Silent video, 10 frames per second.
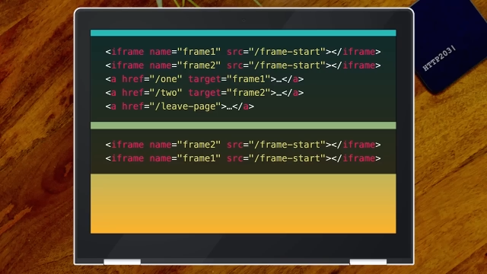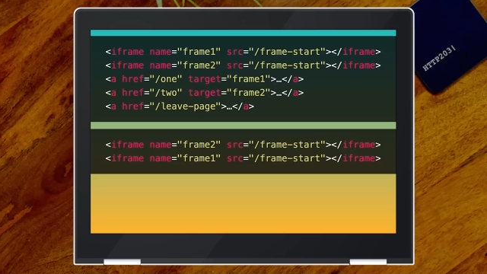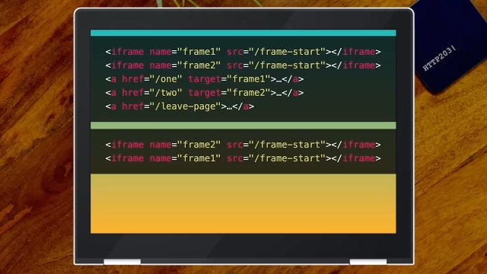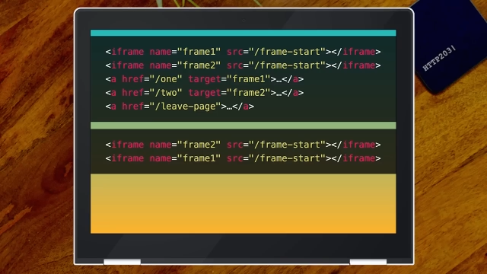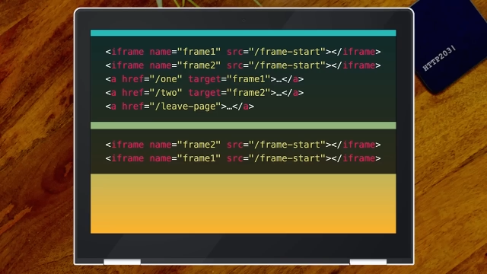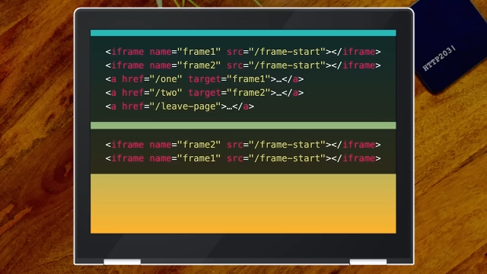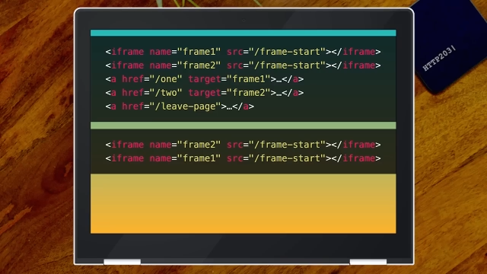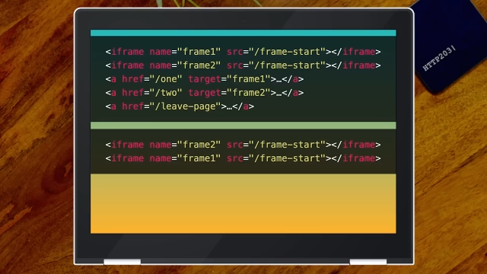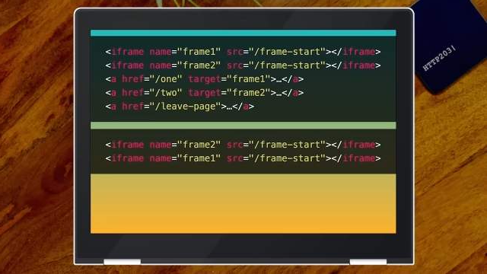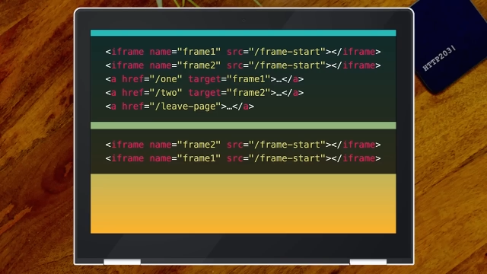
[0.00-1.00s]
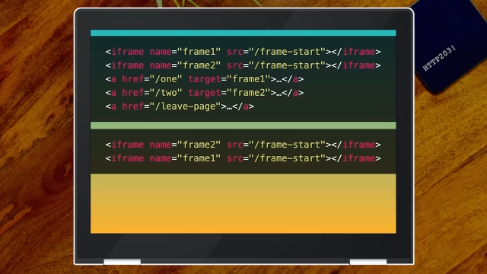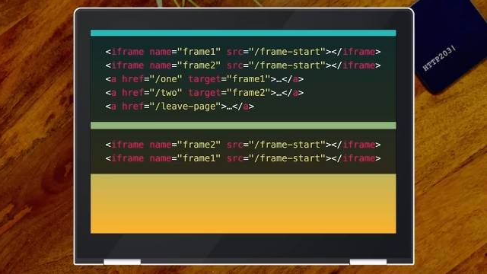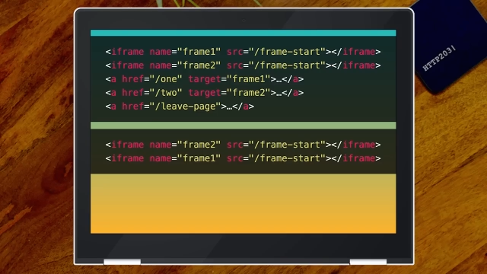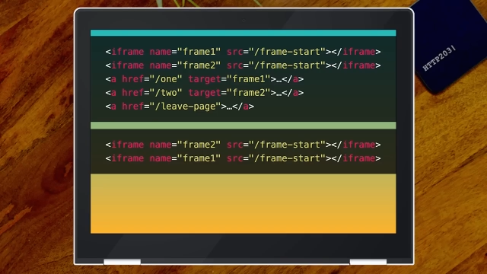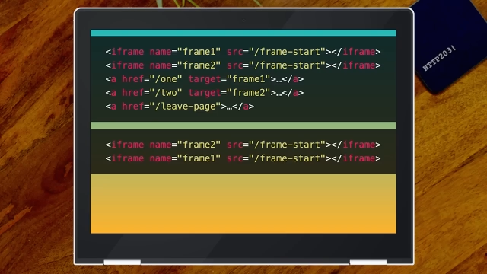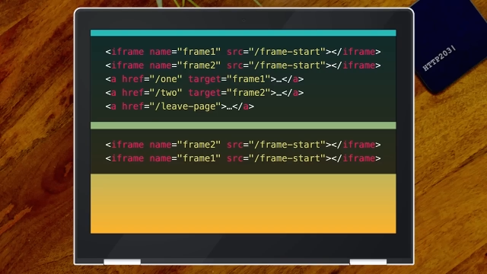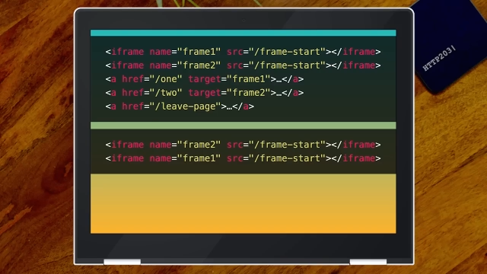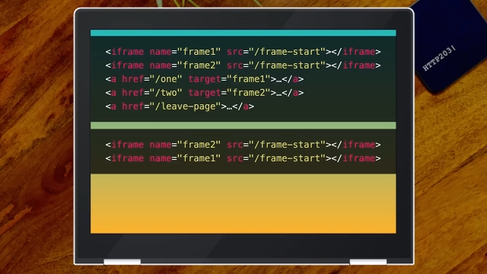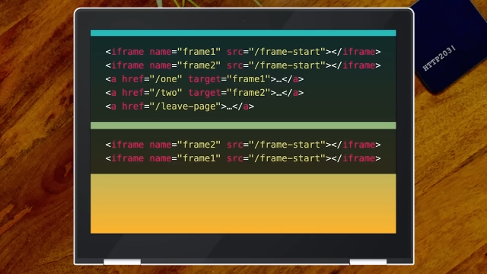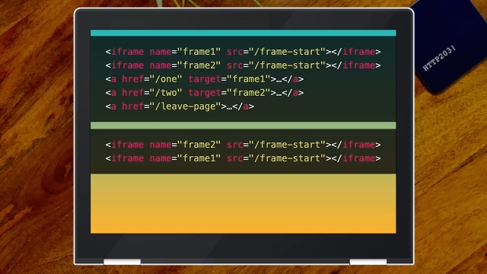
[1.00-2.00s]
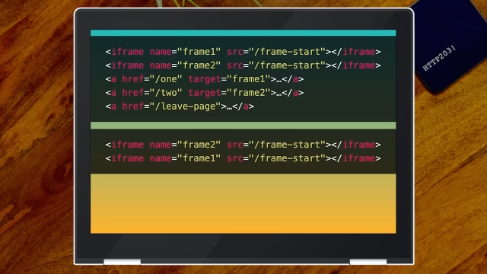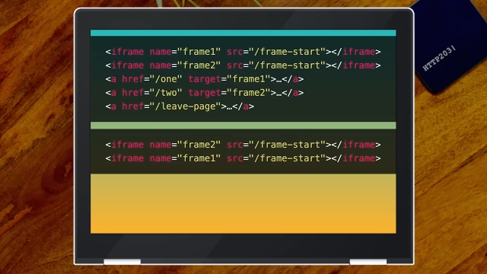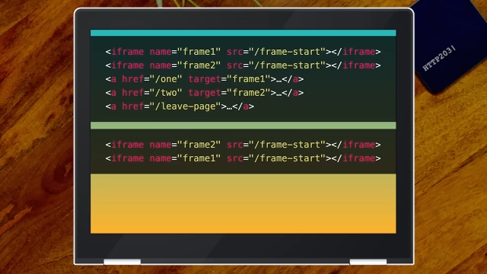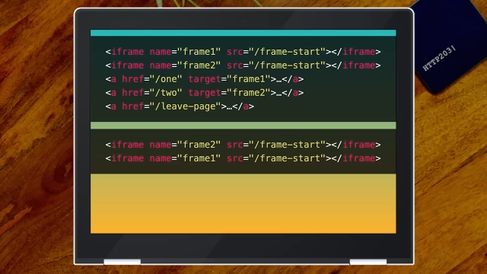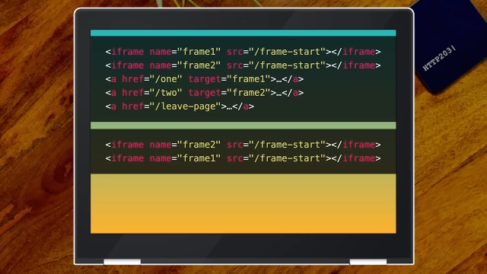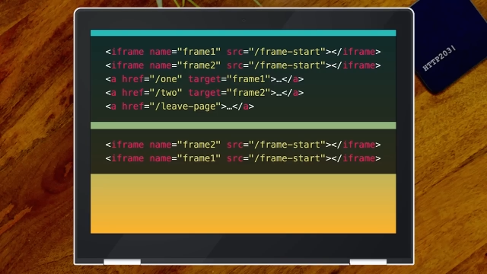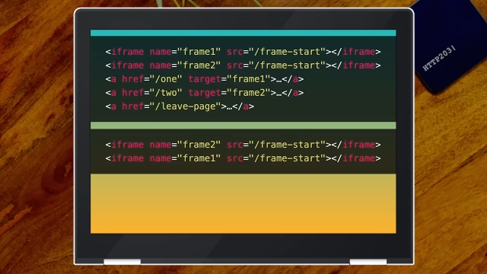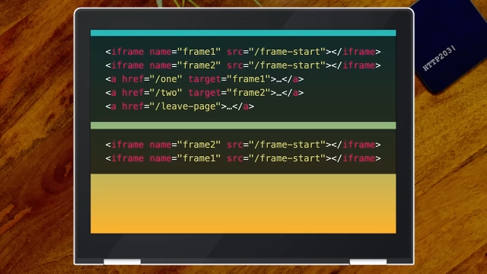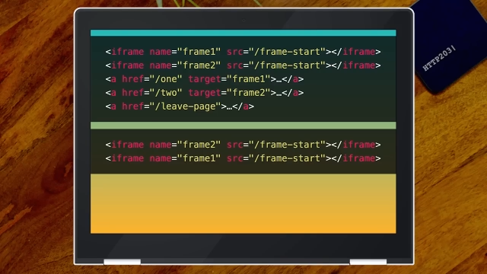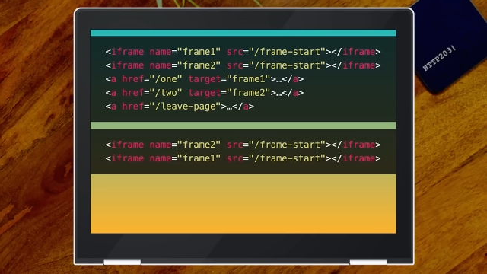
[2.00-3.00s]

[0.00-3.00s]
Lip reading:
[unreadable: no face in view]